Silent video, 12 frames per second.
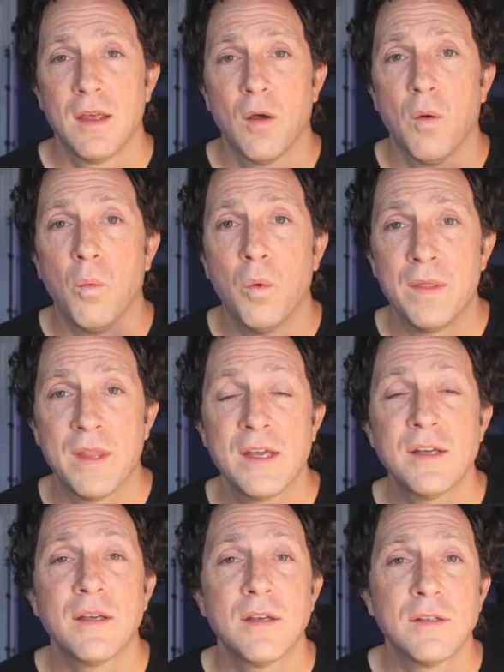when they
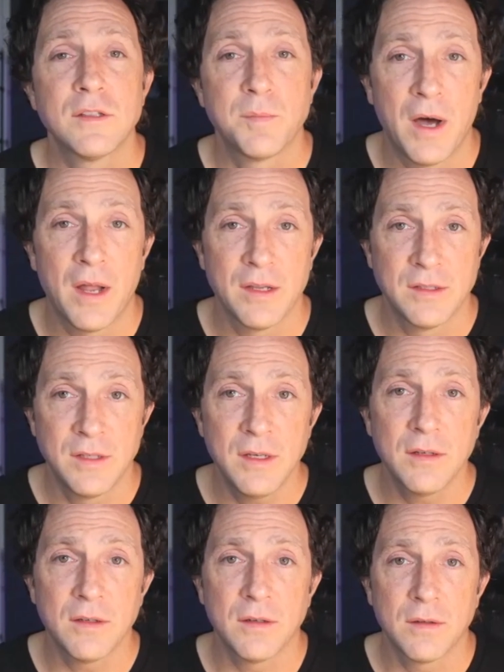spot a
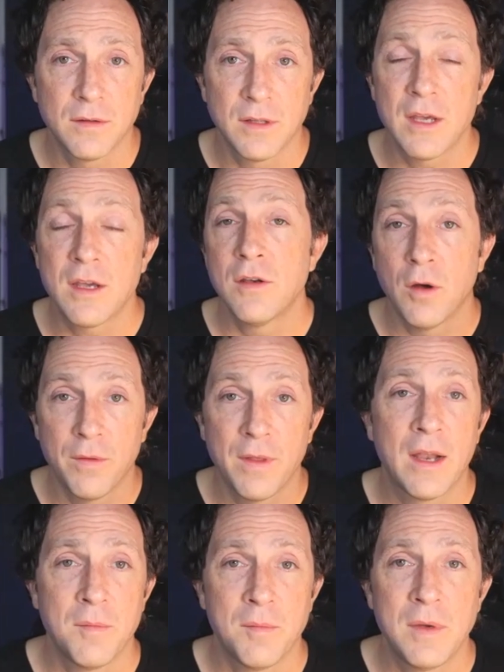deal, they can know
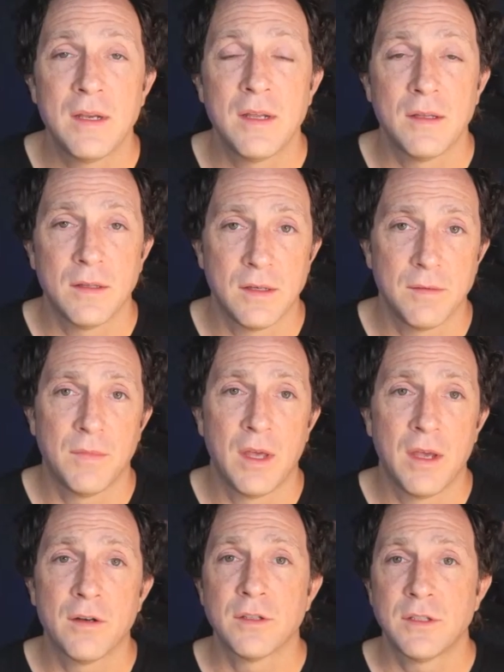that immediately. They
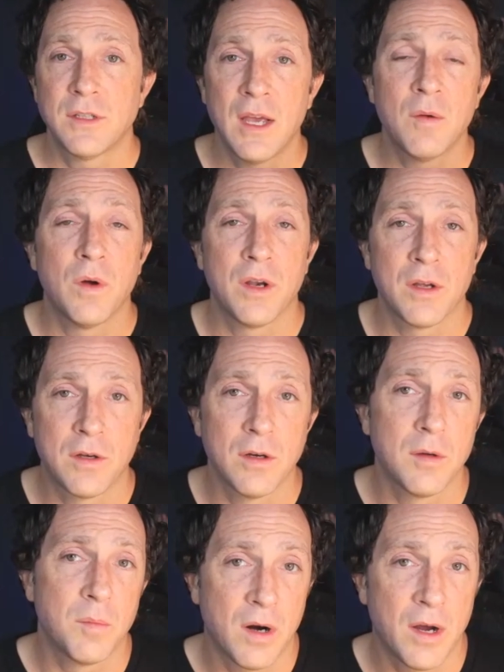understand what a
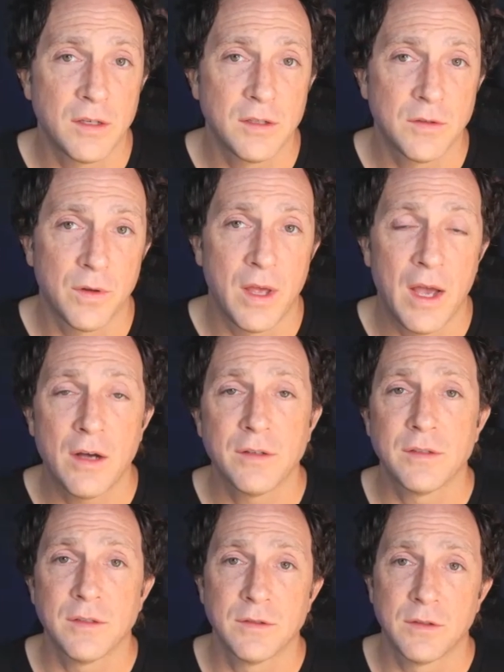good price for the
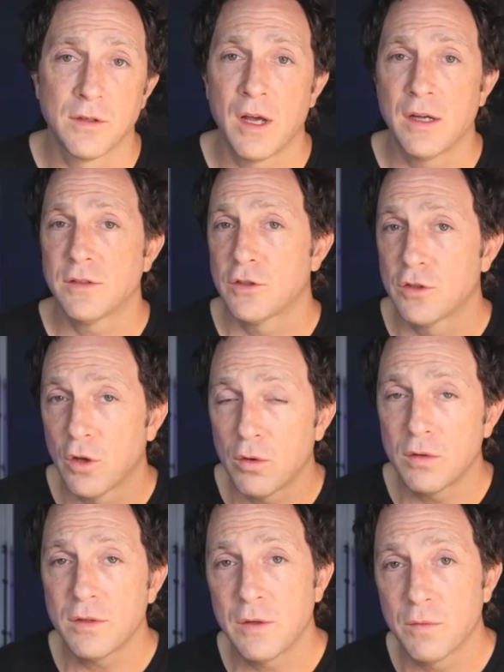house is. They're not
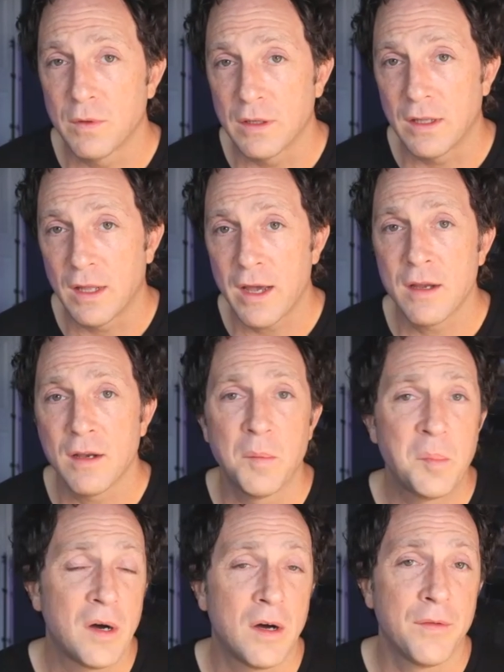solely reliant
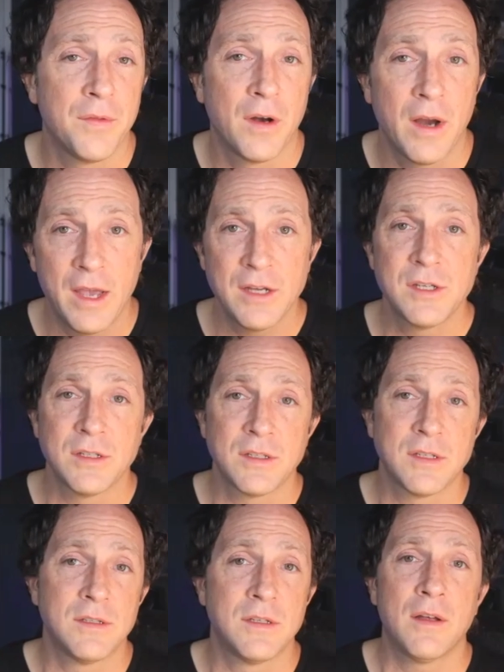upon their agent
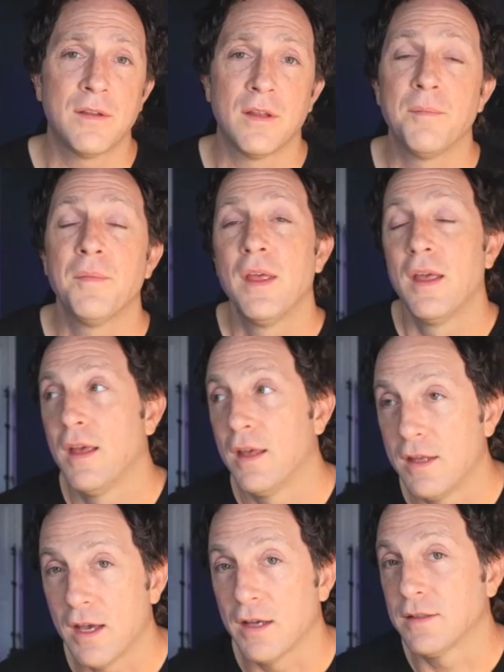to tell them,
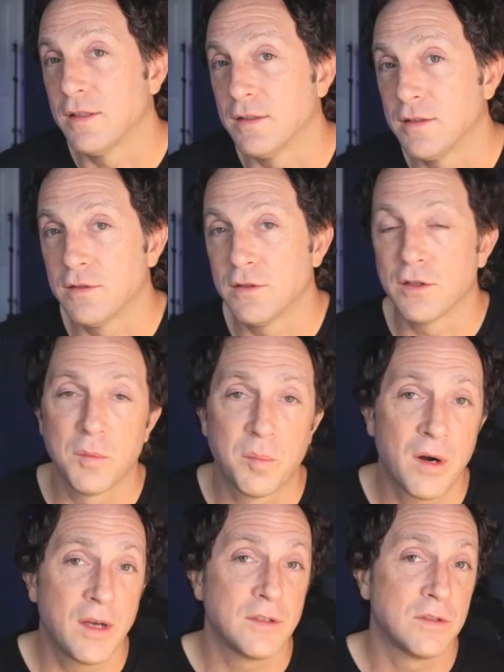yes, this is a good
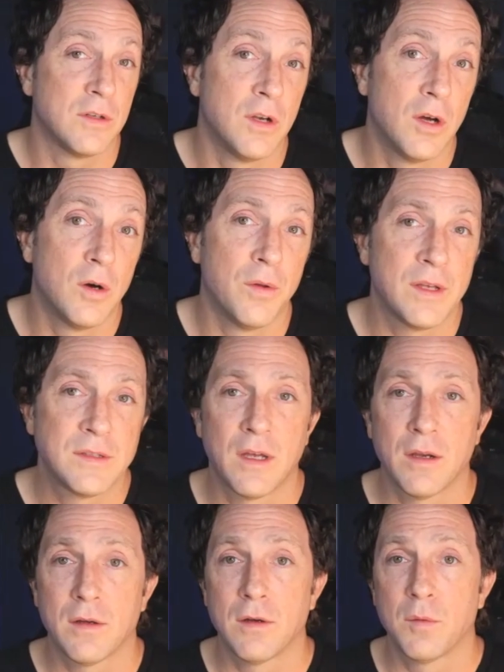price, or no, that's
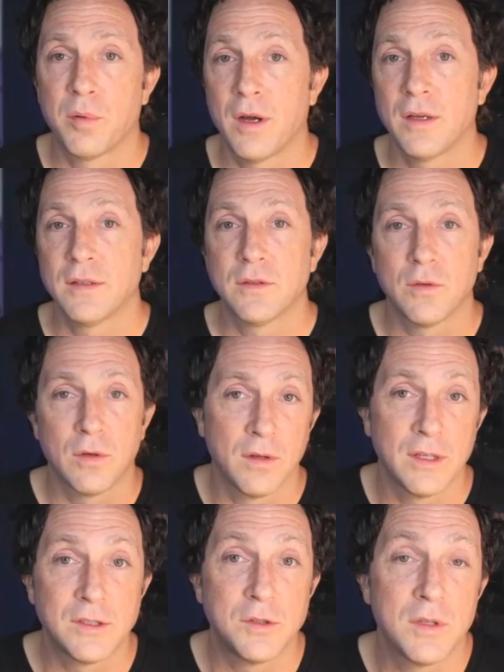not a good price, or
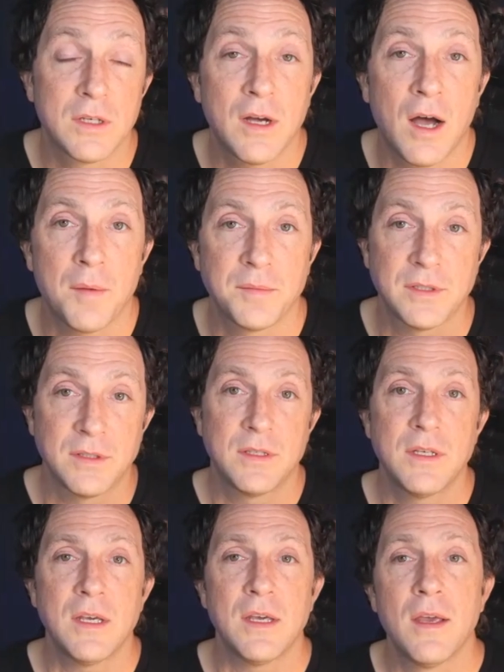let's do the comps and
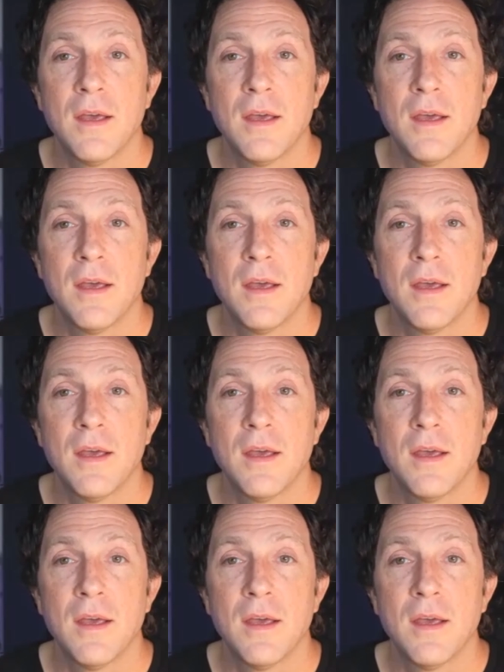see